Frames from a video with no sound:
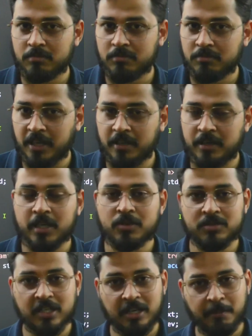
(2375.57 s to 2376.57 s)
priority queues.
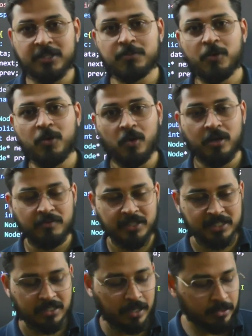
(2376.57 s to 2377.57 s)
It depends upon what we
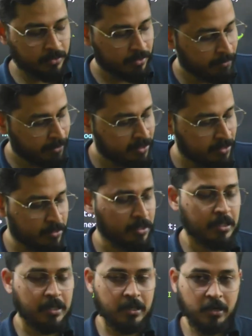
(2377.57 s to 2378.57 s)
start, depends
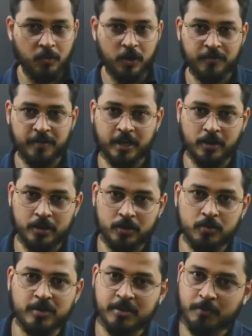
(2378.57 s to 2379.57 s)
what we are going to do.
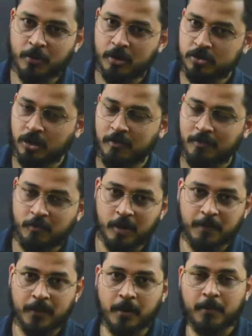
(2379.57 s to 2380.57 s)
We are solve one
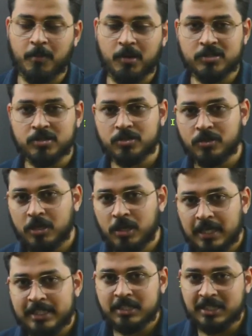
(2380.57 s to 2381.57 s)
problem also. So
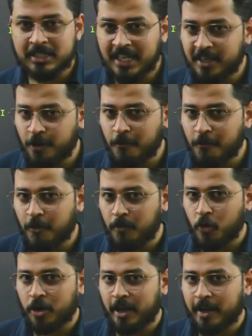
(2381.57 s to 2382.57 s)
stay tuned for
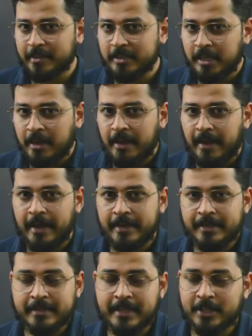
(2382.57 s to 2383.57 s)
more, guys. And
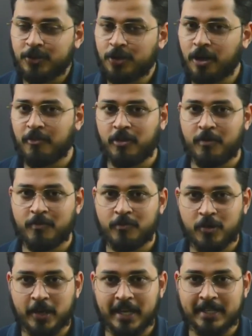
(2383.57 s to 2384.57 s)
that's all from
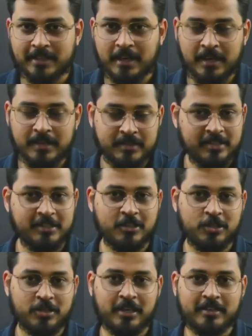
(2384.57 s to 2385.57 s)
today's class. This is
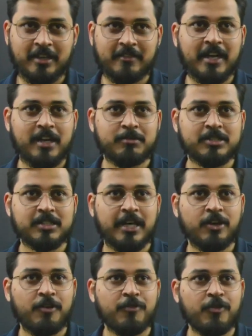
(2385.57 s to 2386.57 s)
Ashank David. I'll be signing
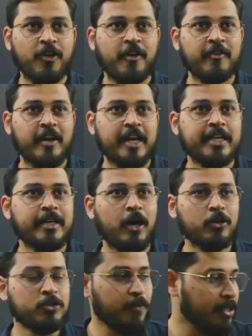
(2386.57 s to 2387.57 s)
off. If you have any
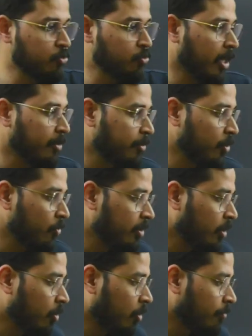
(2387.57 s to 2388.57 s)
doubts, please do let me know in the
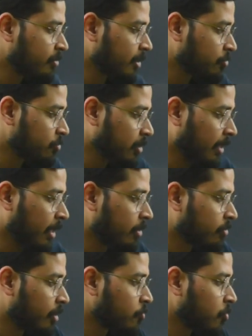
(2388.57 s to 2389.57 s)
comment section, and I'll
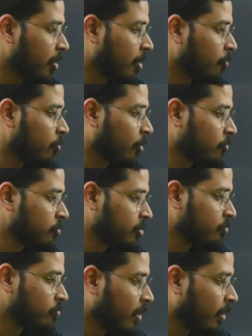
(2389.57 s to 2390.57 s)
try to clear your doubts as
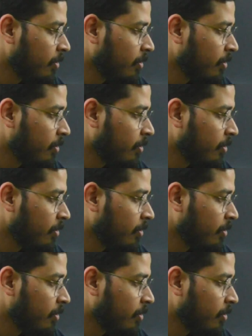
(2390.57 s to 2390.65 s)
well.